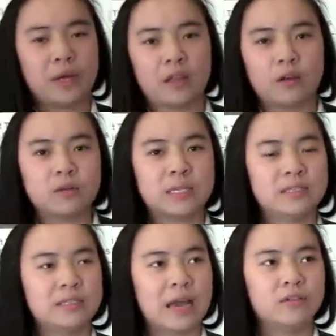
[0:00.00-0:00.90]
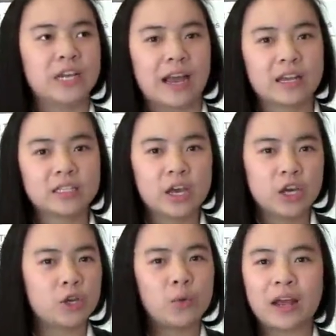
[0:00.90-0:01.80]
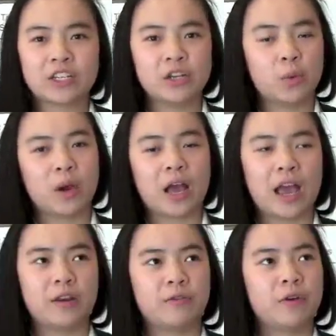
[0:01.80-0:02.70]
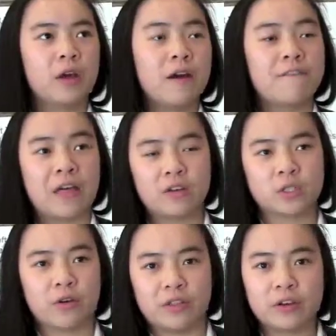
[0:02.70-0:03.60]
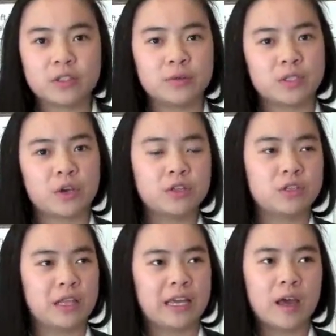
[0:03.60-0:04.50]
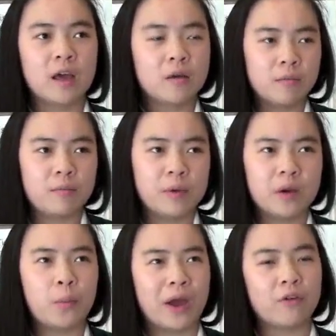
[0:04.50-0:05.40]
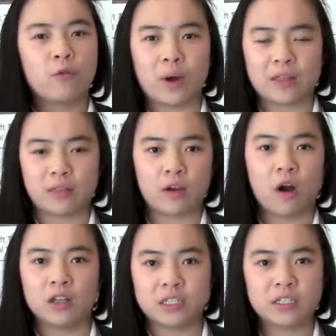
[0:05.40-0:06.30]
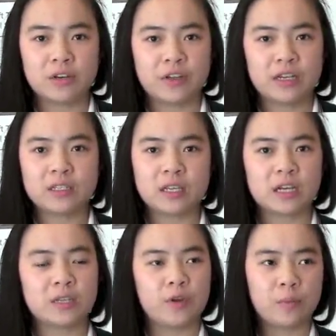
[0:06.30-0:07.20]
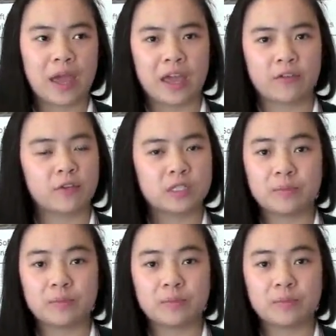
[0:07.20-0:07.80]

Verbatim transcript: pillows and down jackets you don't actually know what kind of feathers are in there so it's good to like be aware of what the content of it is because if you're paying for